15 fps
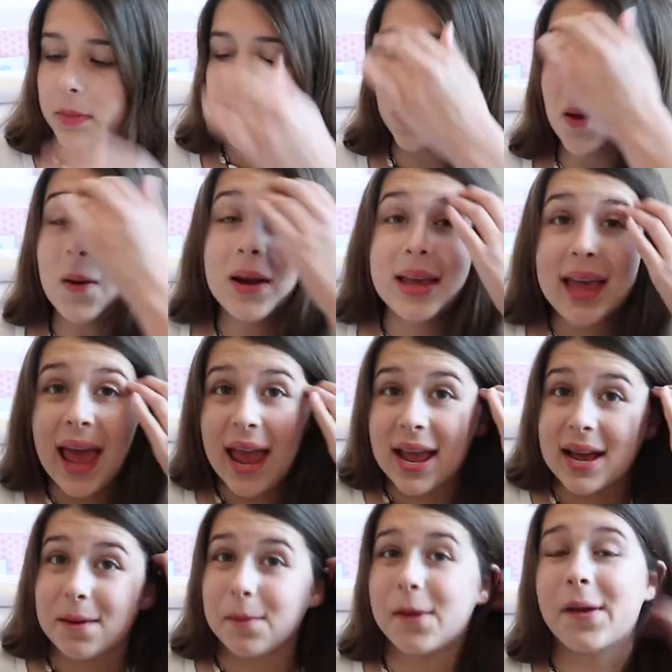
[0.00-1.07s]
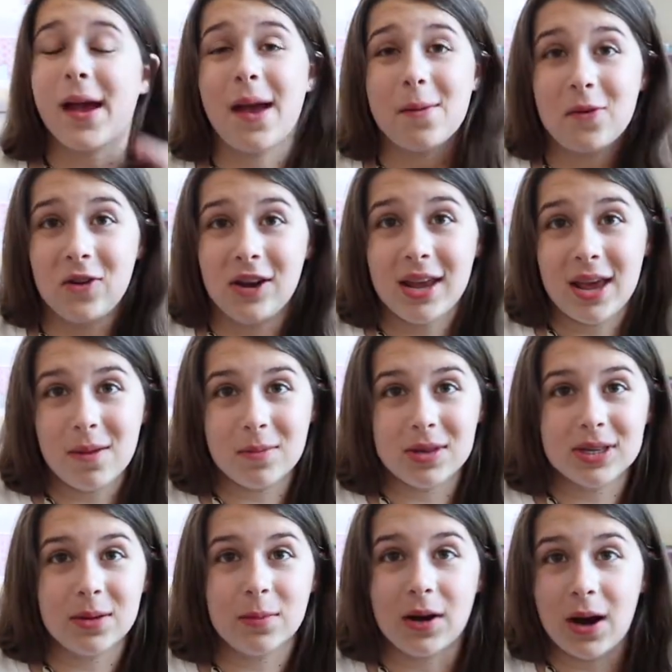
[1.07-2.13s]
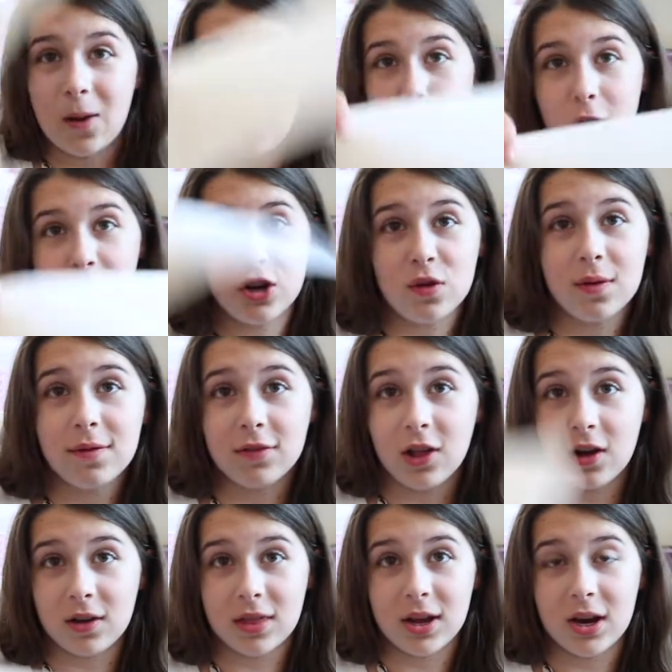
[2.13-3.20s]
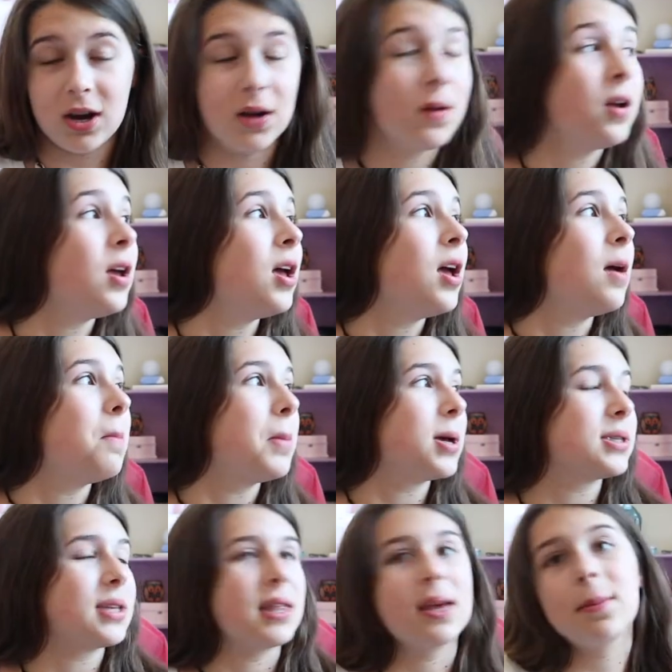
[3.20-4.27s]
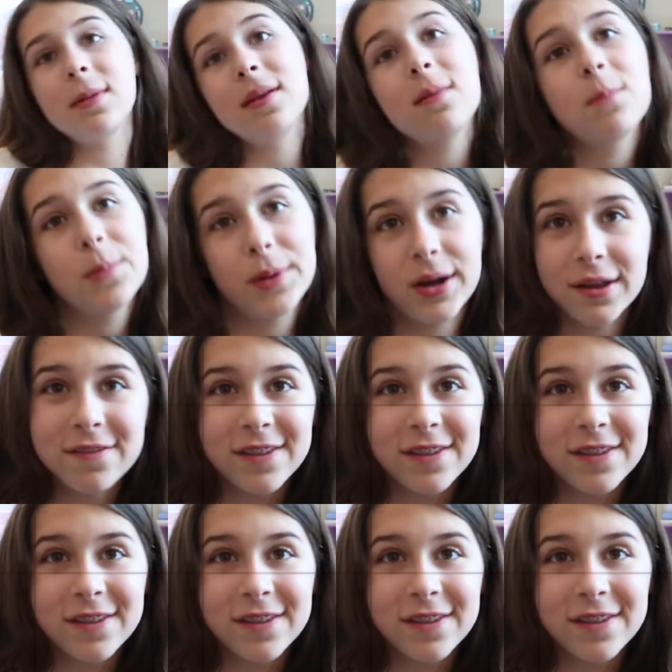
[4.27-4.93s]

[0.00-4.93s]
go to camp. Okay, I'm going to camp this summer. I want to do a vlog there because I think it'd be pretty